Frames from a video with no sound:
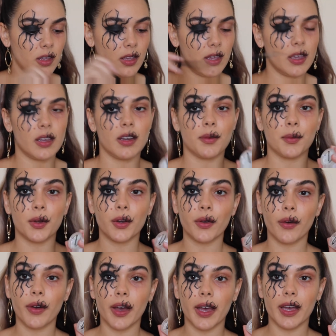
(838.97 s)
and I'm gonna go
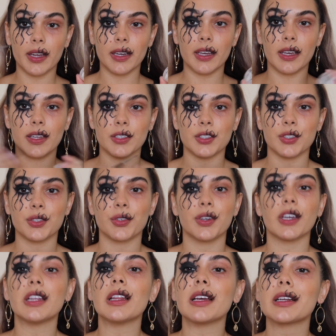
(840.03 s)
ahead and just
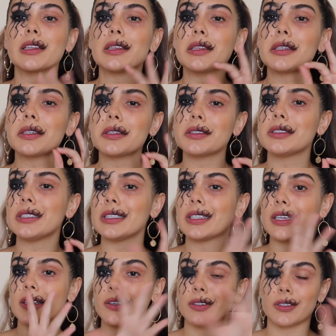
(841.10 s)
create like little
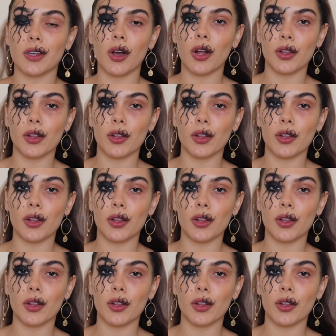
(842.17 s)
details all